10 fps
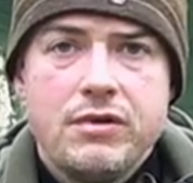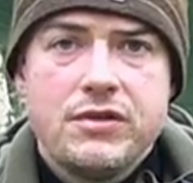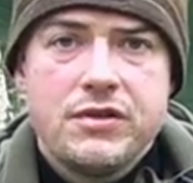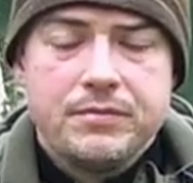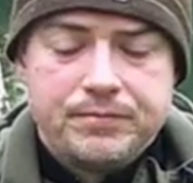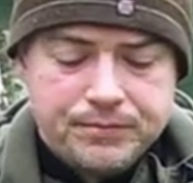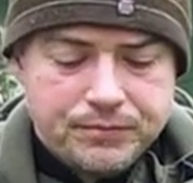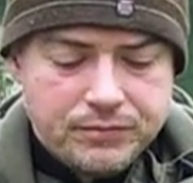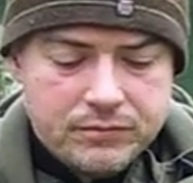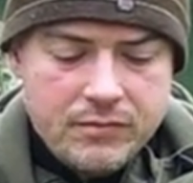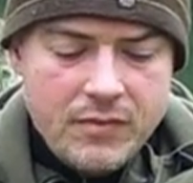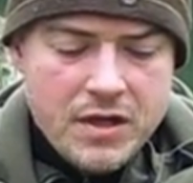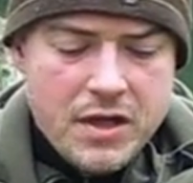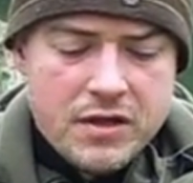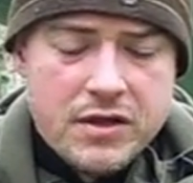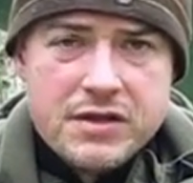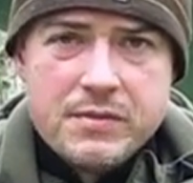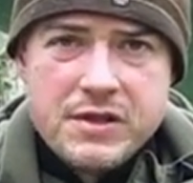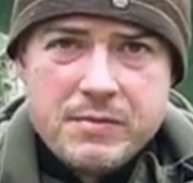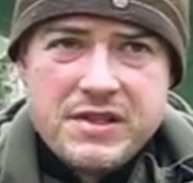routes. You can do
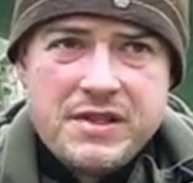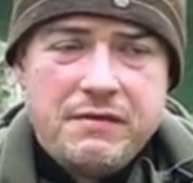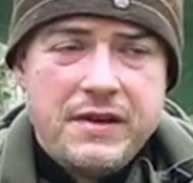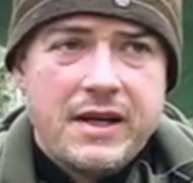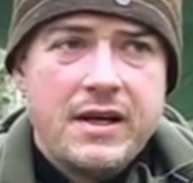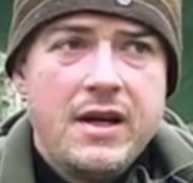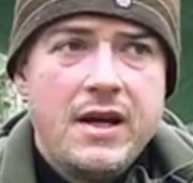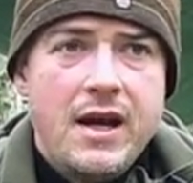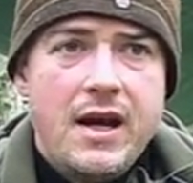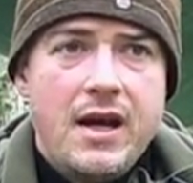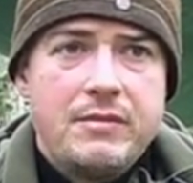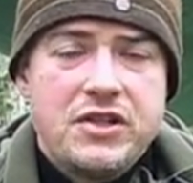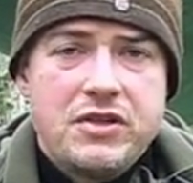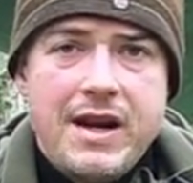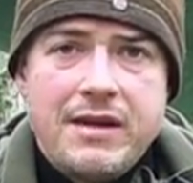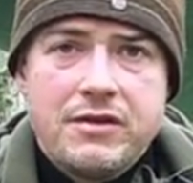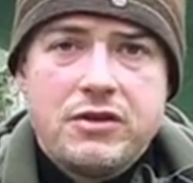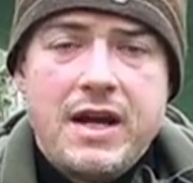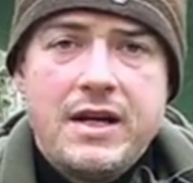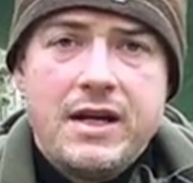some specific strength
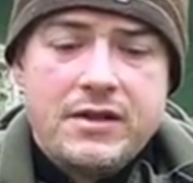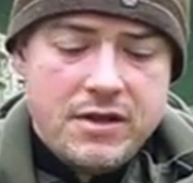training.